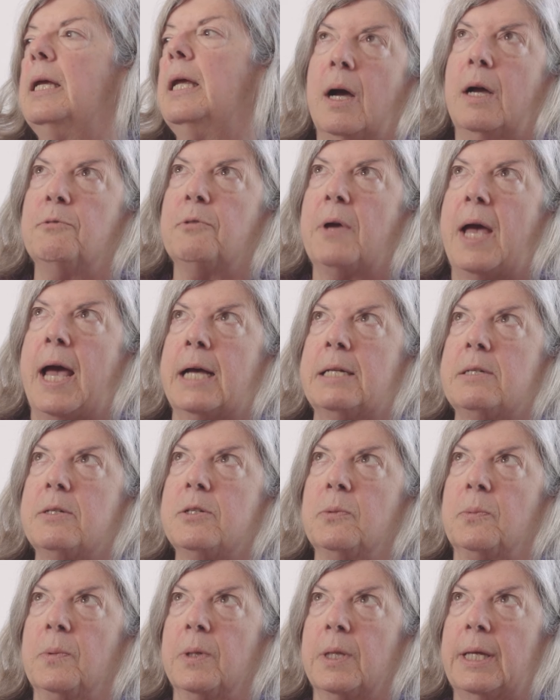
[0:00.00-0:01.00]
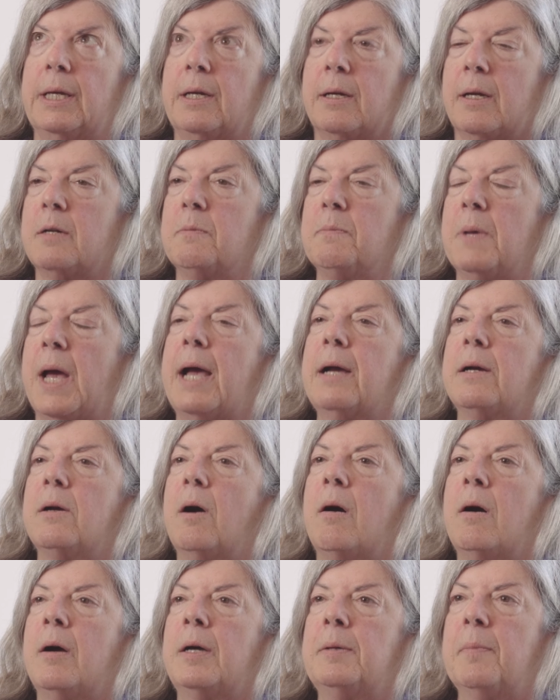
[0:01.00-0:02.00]
I've had to really cut back
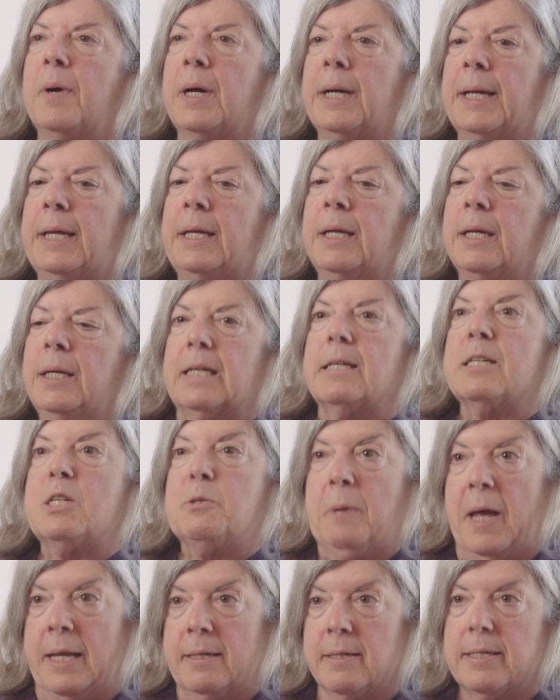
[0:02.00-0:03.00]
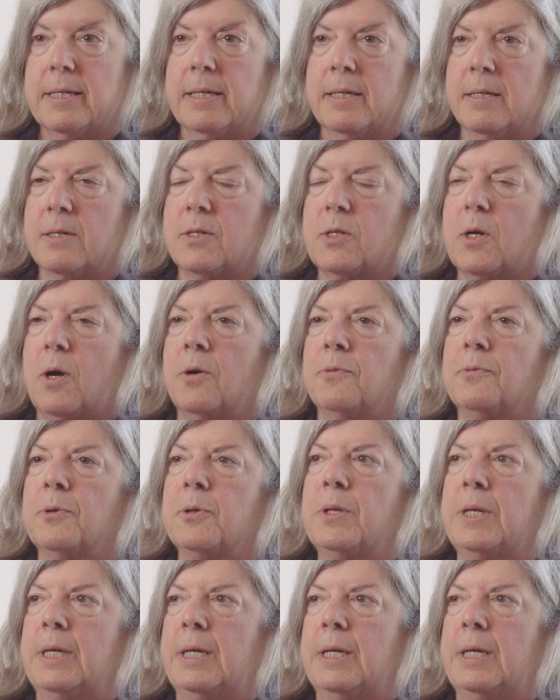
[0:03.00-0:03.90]
on my expenses over the